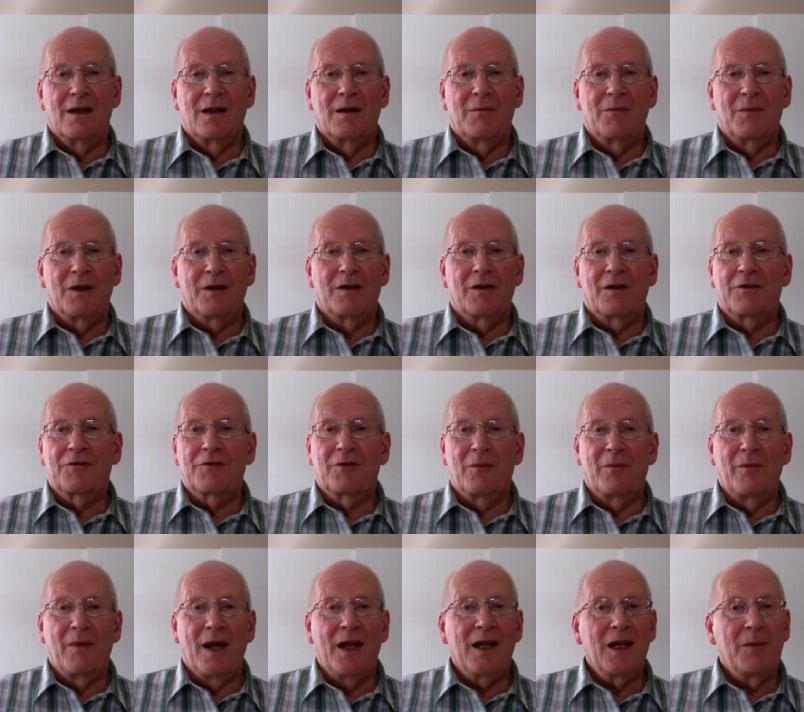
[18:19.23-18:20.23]
Because for
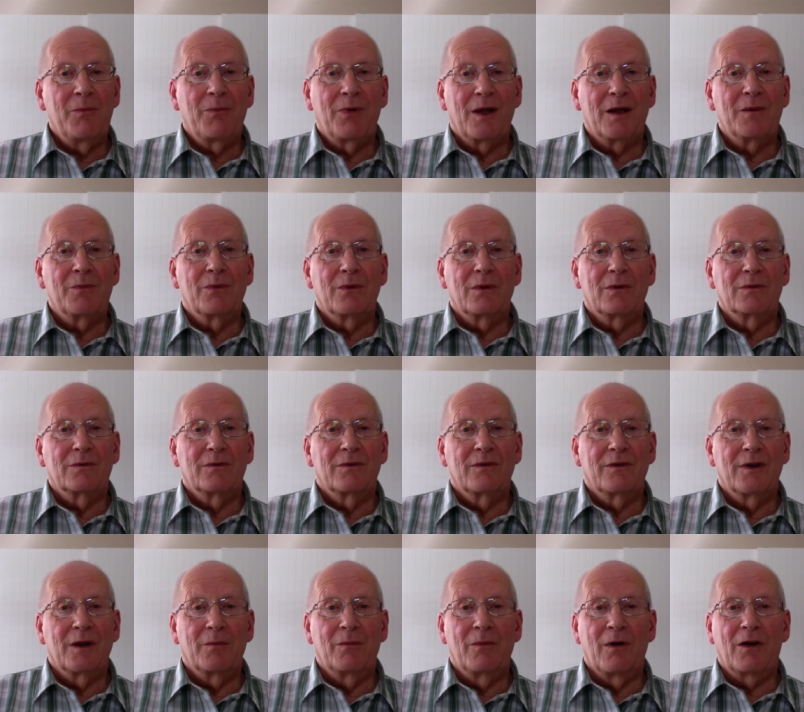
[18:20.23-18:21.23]
many people,
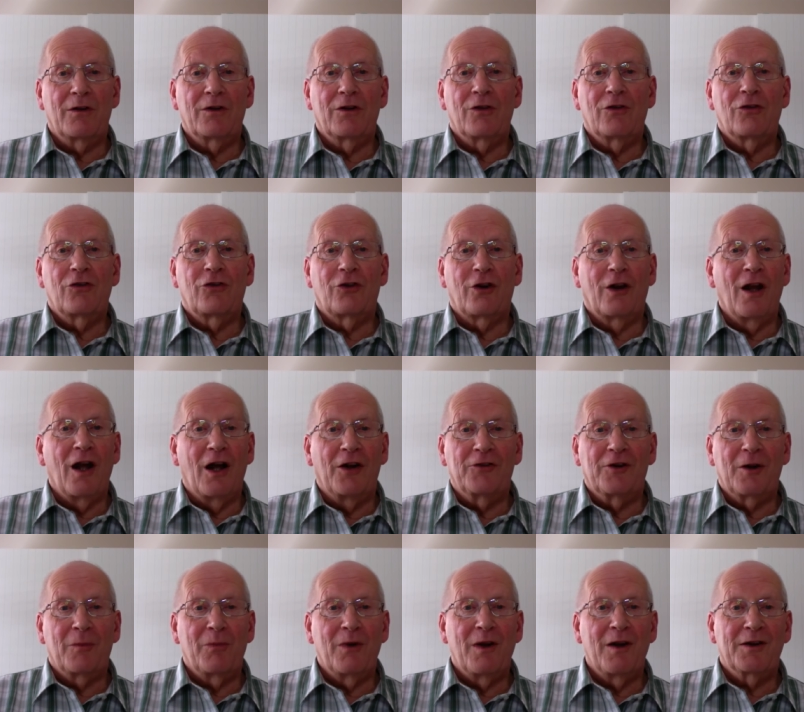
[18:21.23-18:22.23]
the modern church
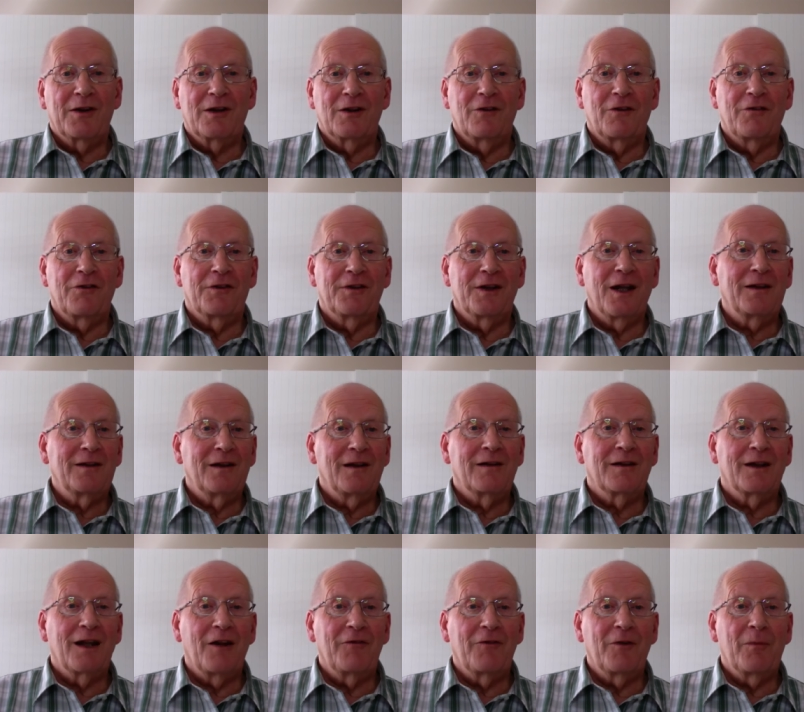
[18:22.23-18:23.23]
appears to have set
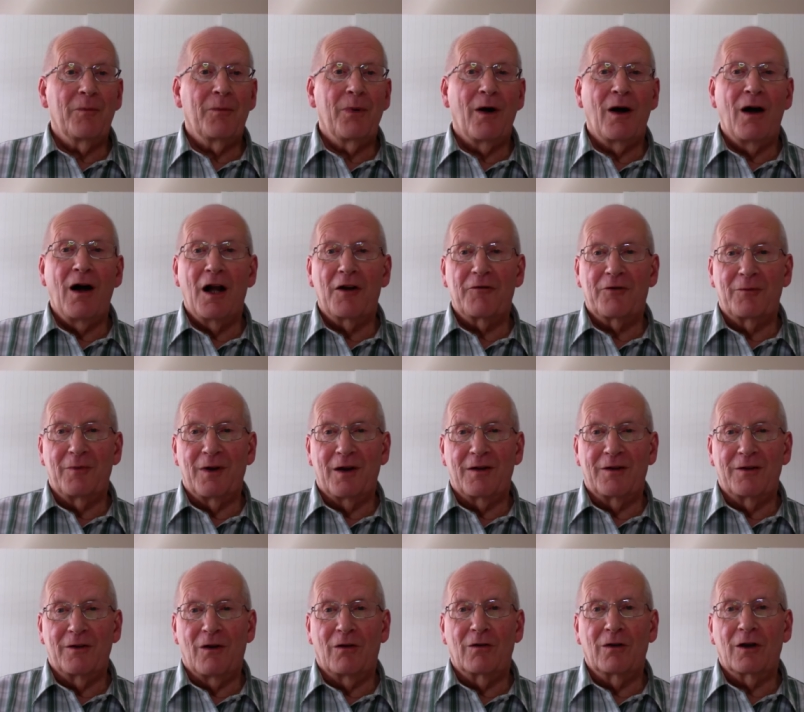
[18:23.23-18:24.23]
itself apart from its
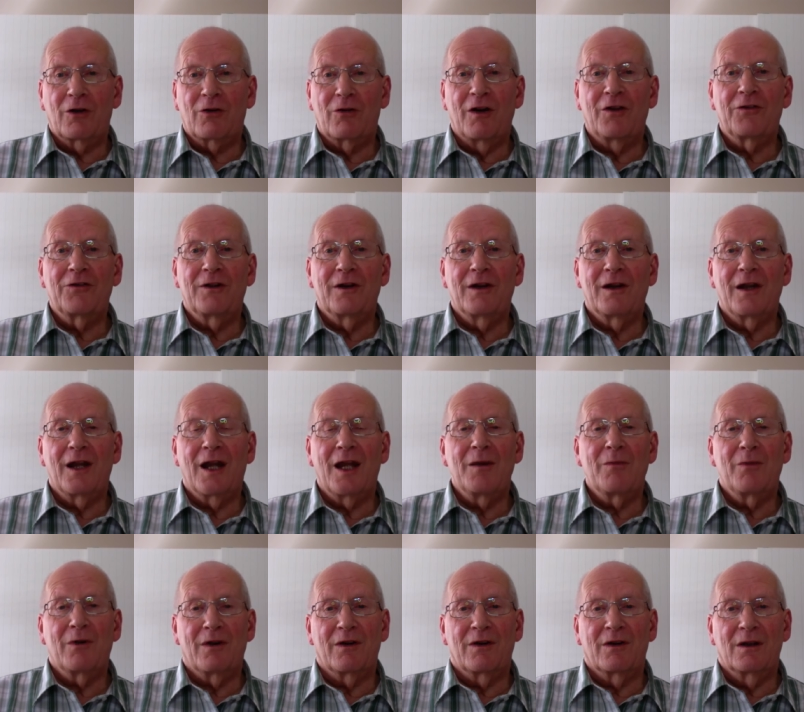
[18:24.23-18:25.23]
non Christian
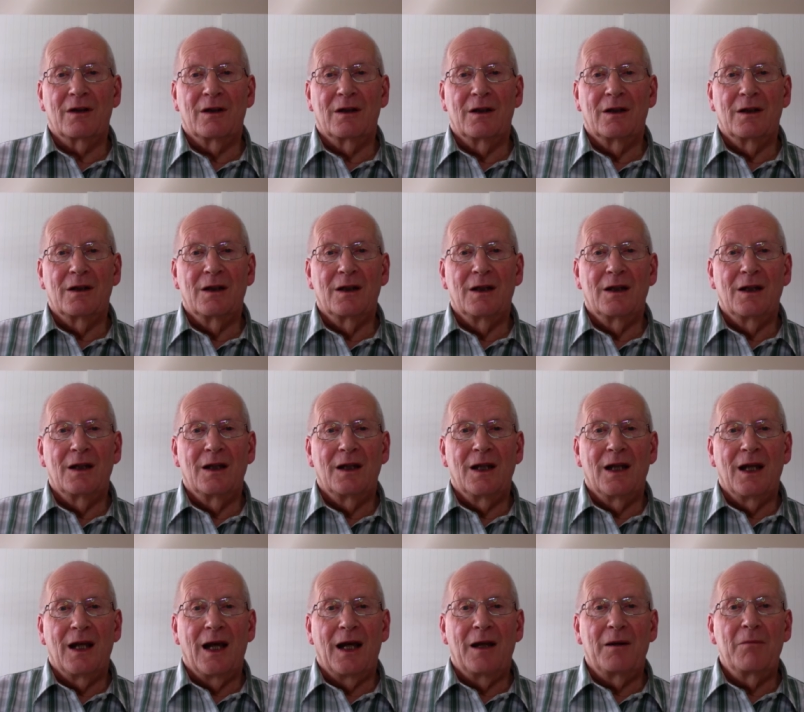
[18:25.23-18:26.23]
neighbours.
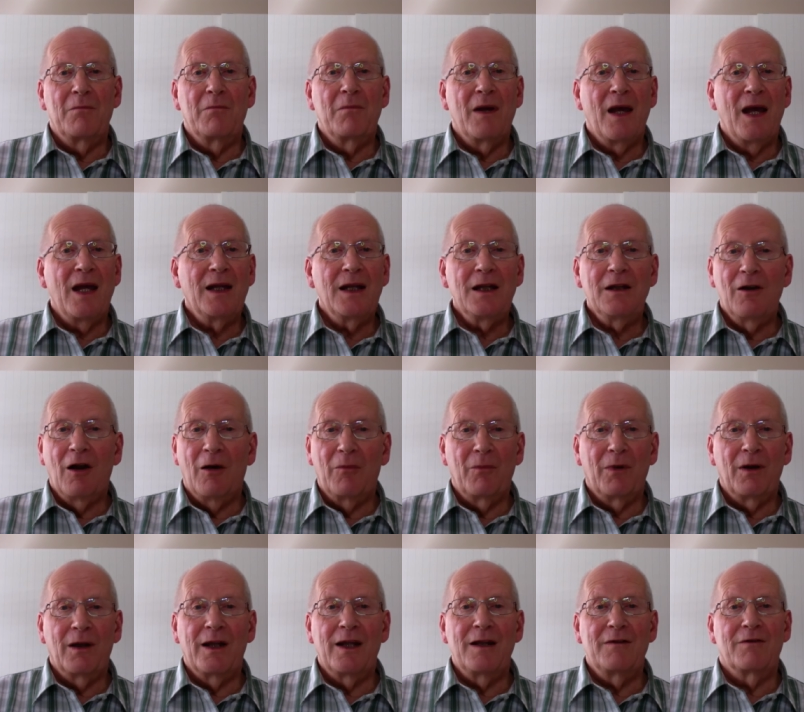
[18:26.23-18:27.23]
And many non
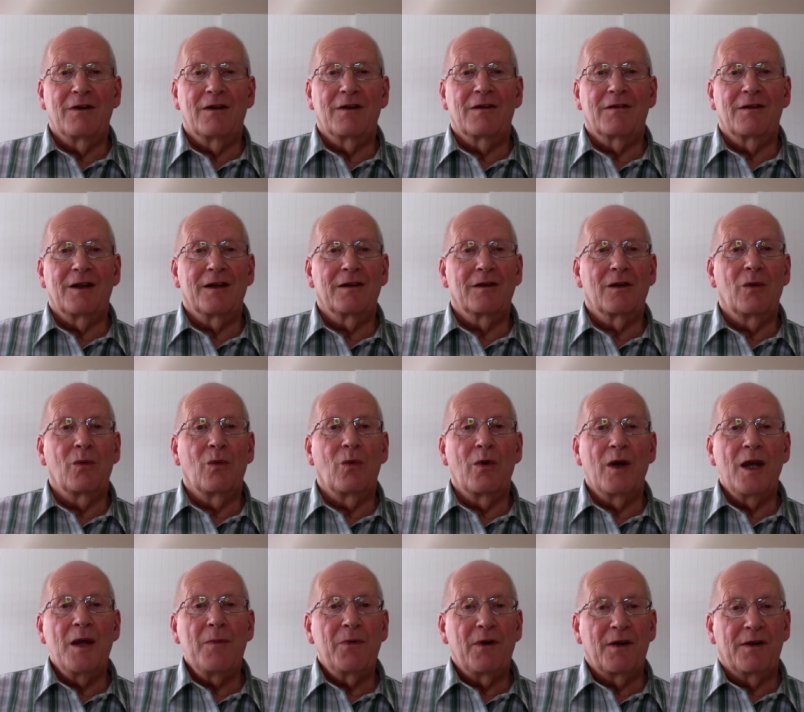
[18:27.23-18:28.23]
believers think that
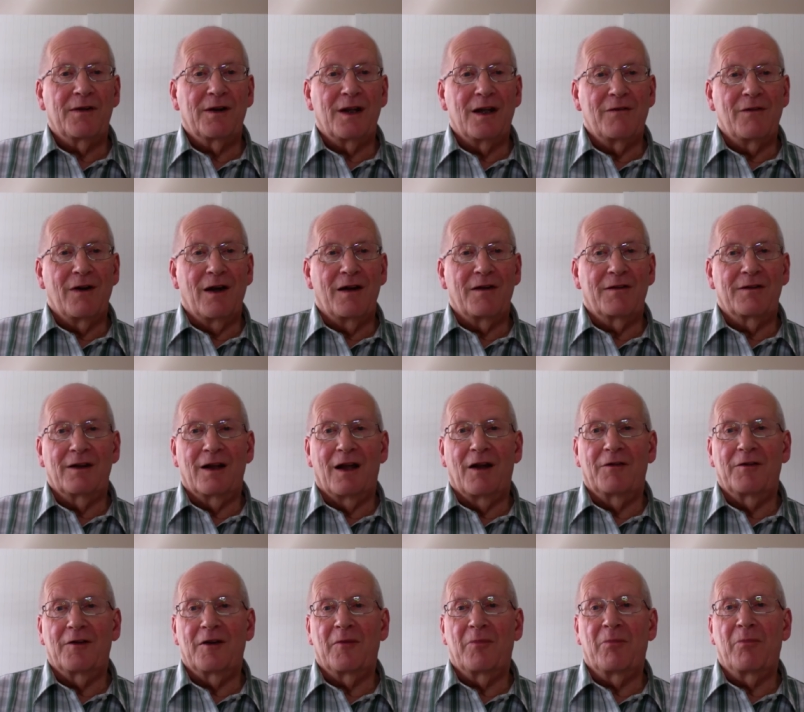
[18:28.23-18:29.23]
we perceive
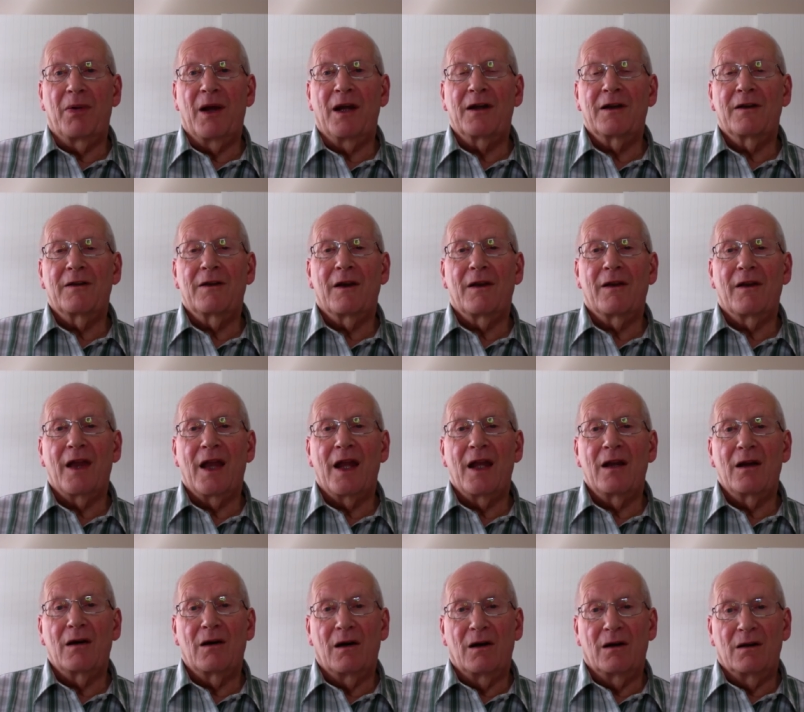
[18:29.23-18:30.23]
ourselves as better than they
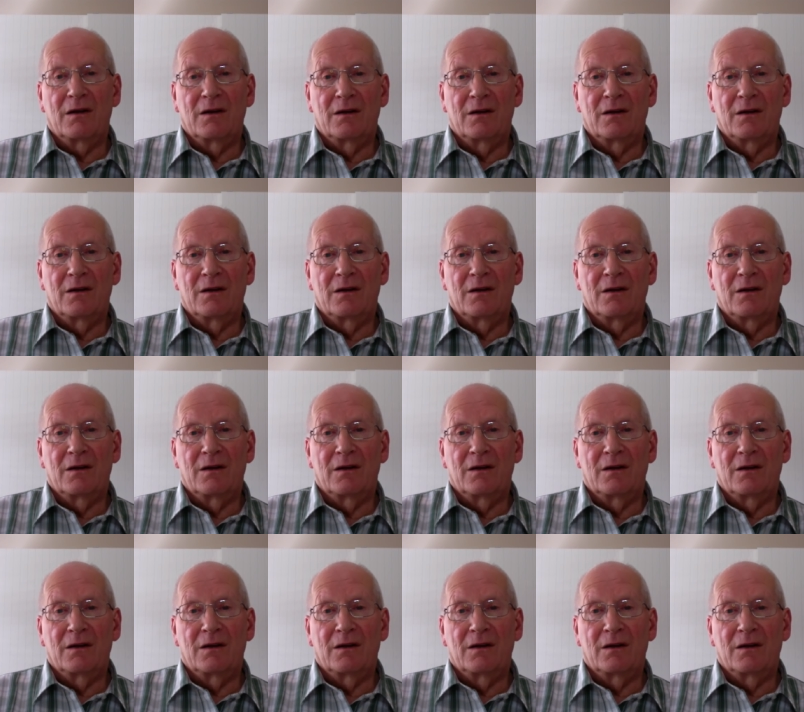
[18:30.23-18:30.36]
are.